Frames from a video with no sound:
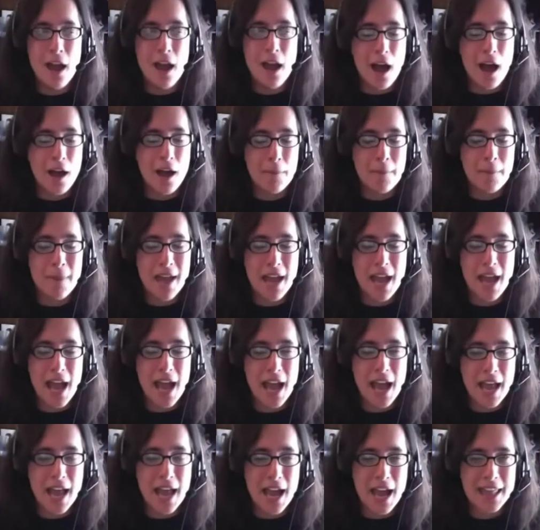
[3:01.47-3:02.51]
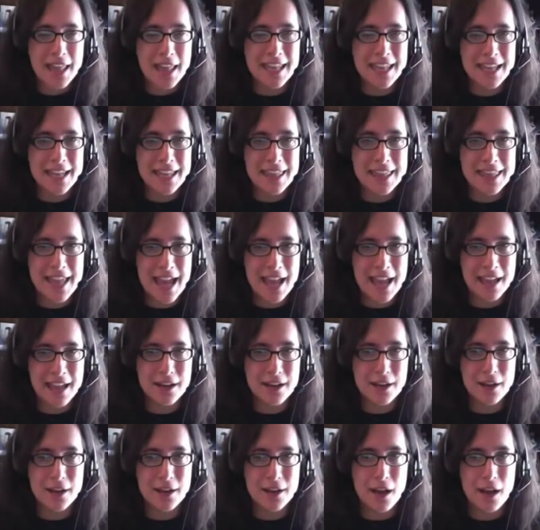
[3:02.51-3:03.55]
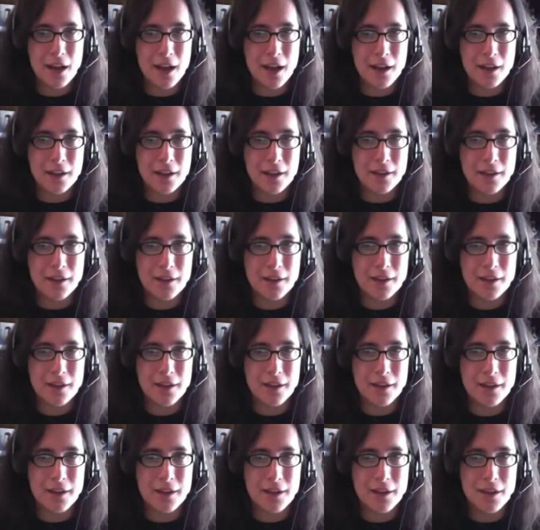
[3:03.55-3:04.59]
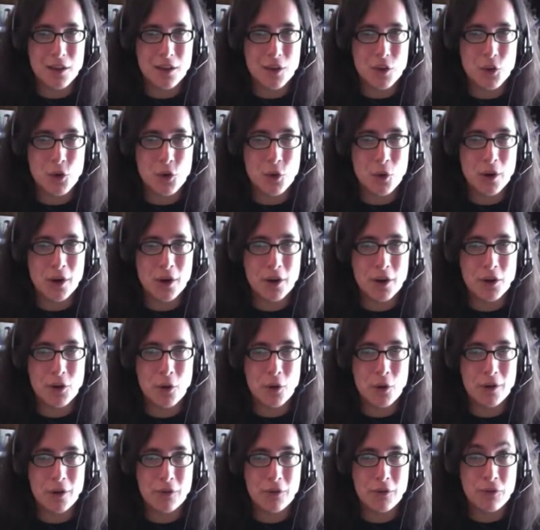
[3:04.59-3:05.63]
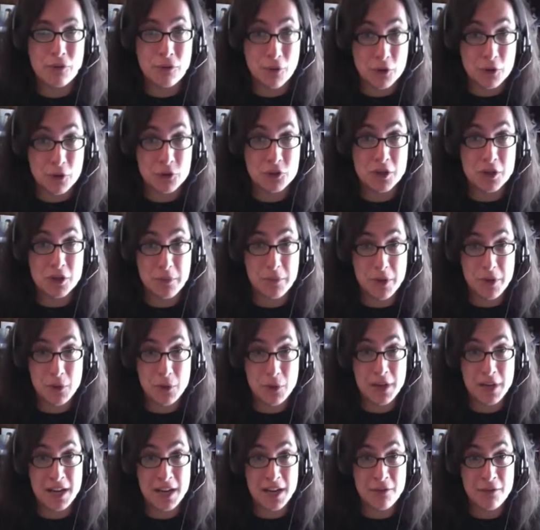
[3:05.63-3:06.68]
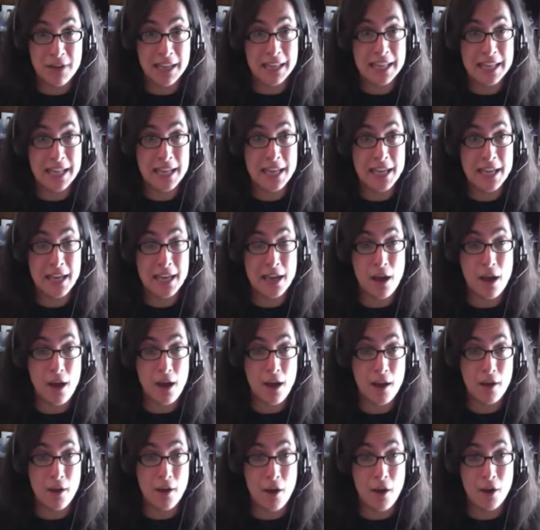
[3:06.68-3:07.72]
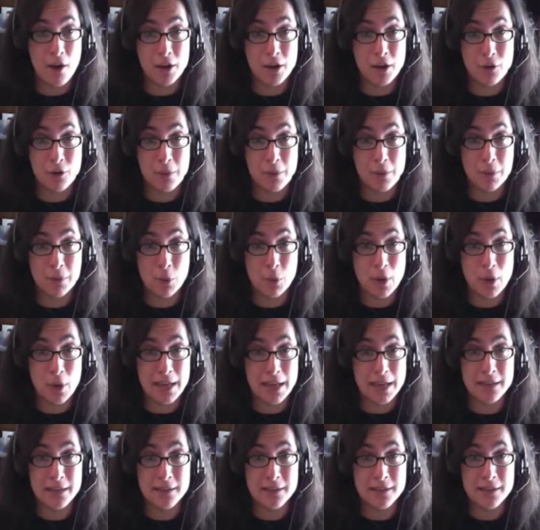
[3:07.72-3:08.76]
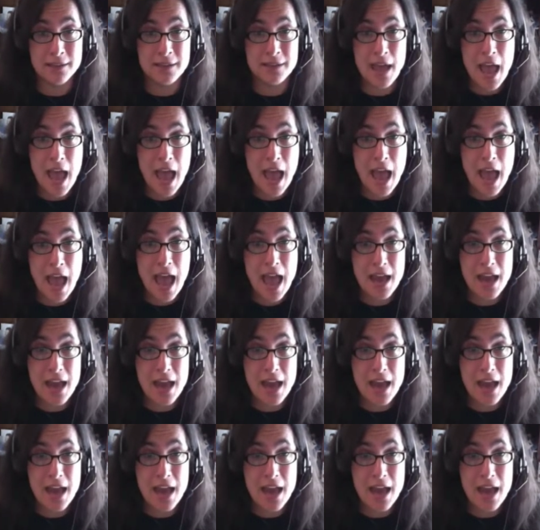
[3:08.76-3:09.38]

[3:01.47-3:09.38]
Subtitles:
I think that your first community really are your employees, and